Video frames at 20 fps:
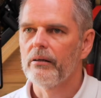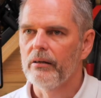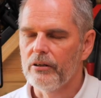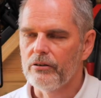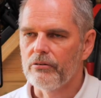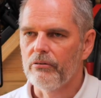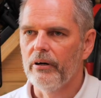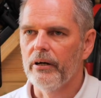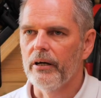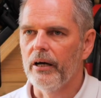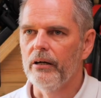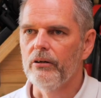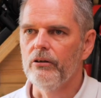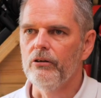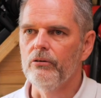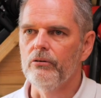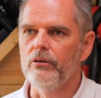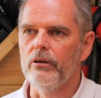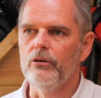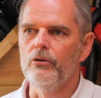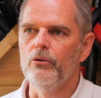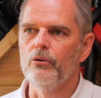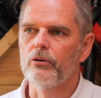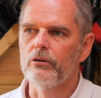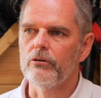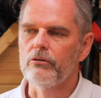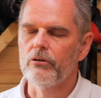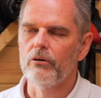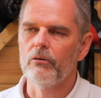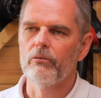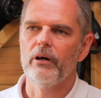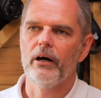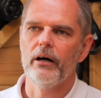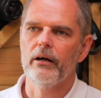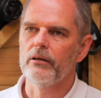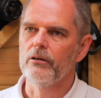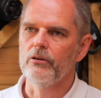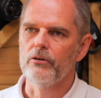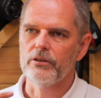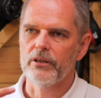That's right, and you control
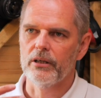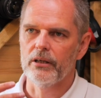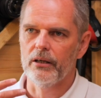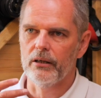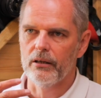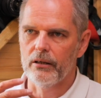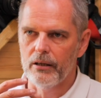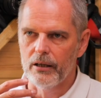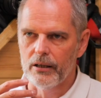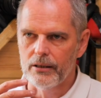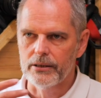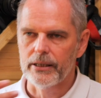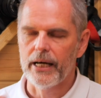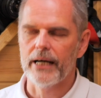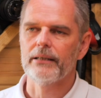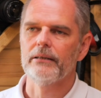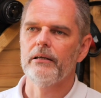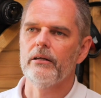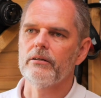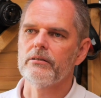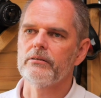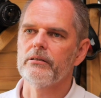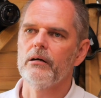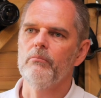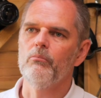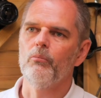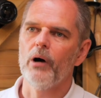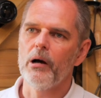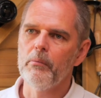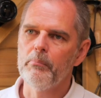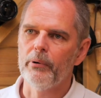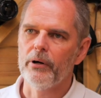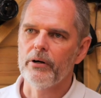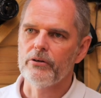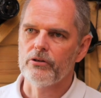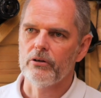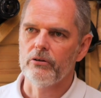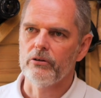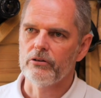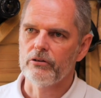that using exactly the same web
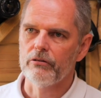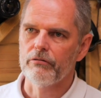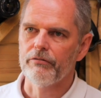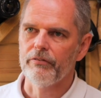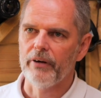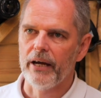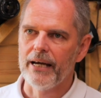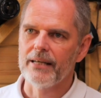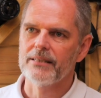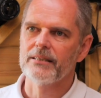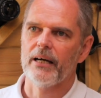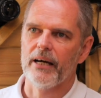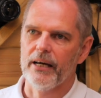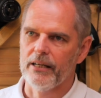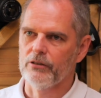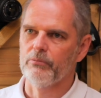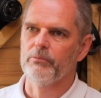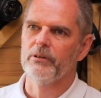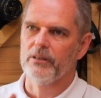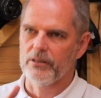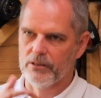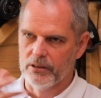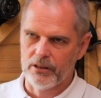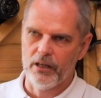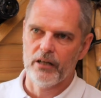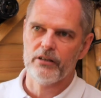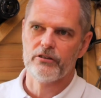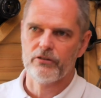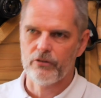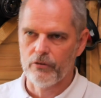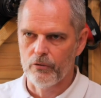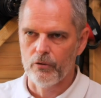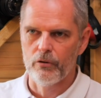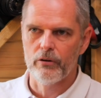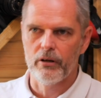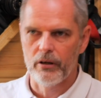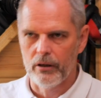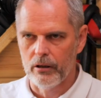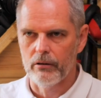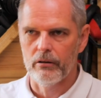browser interface as we discussed through
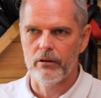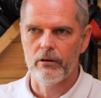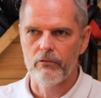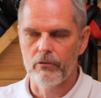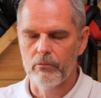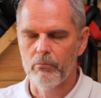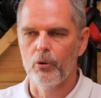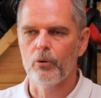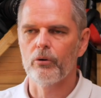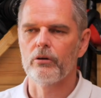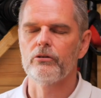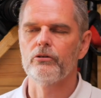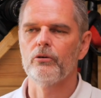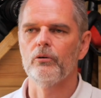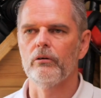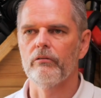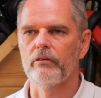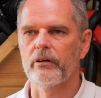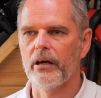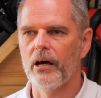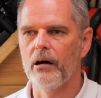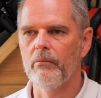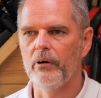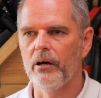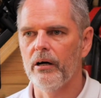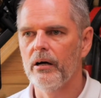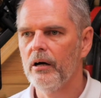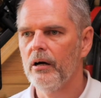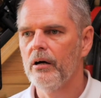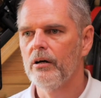the remote control of the camera.